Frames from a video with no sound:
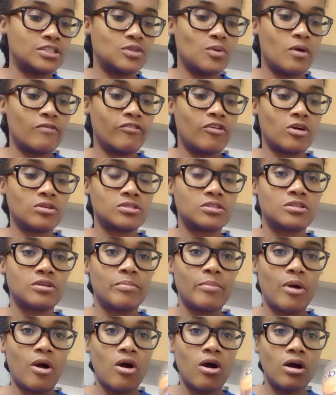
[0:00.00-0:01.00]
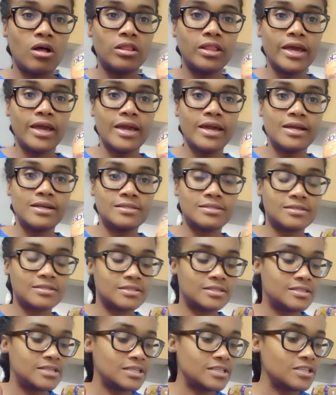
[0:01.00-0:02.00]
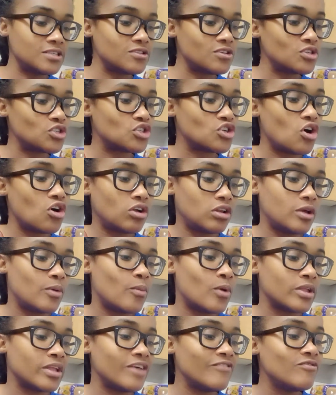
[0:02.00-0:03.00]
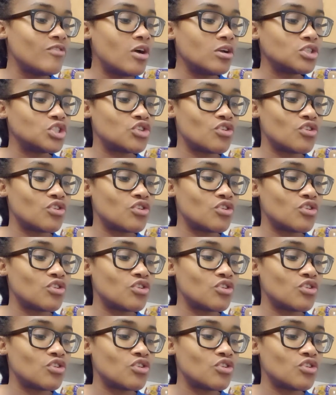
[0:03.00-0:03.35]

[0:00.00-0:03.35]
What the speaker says: so I've got some Horlicks. This is a chocolate one. I've